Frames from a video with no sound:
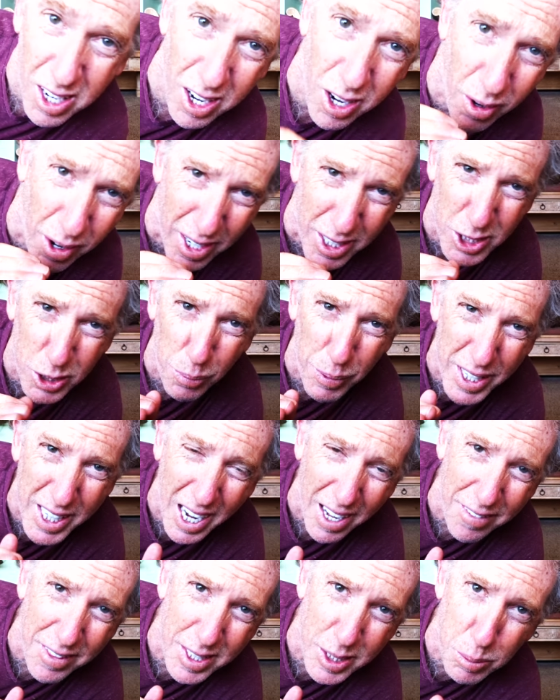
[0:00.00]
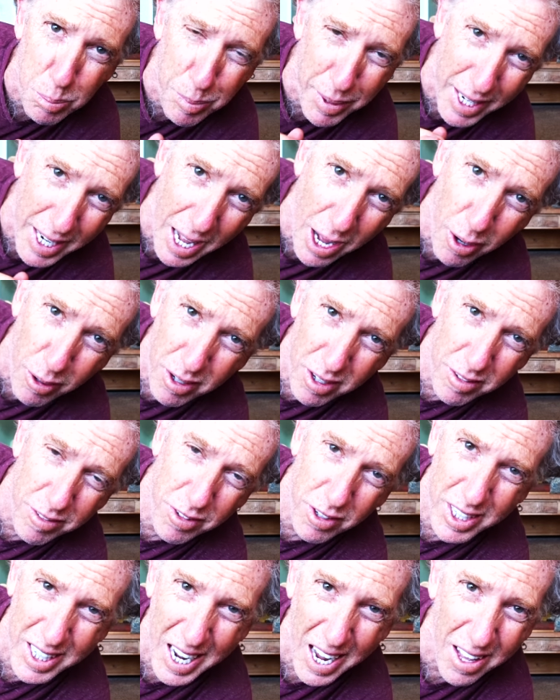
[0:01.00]
All right, so we got this bid out
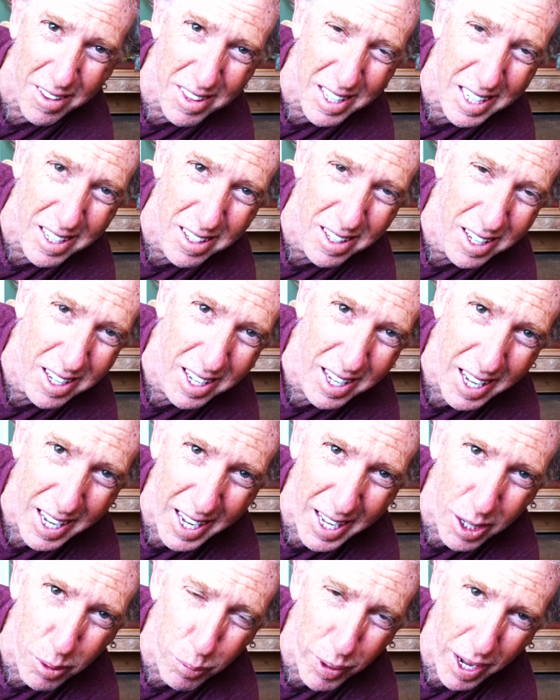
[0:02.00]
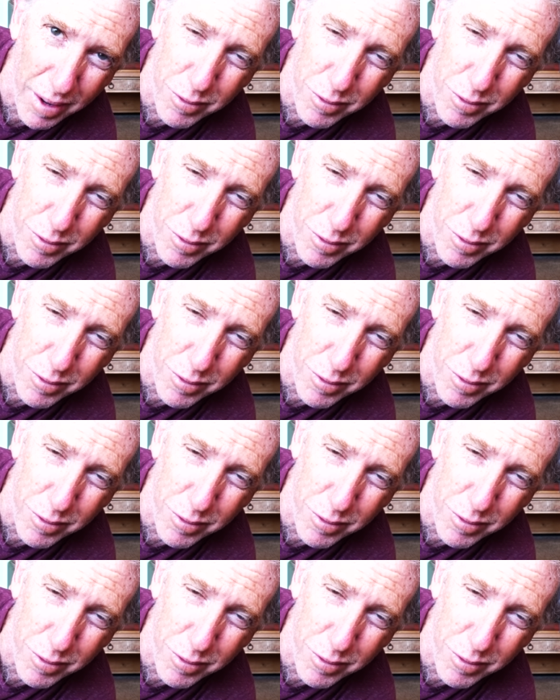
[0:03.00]
for Kathy, and we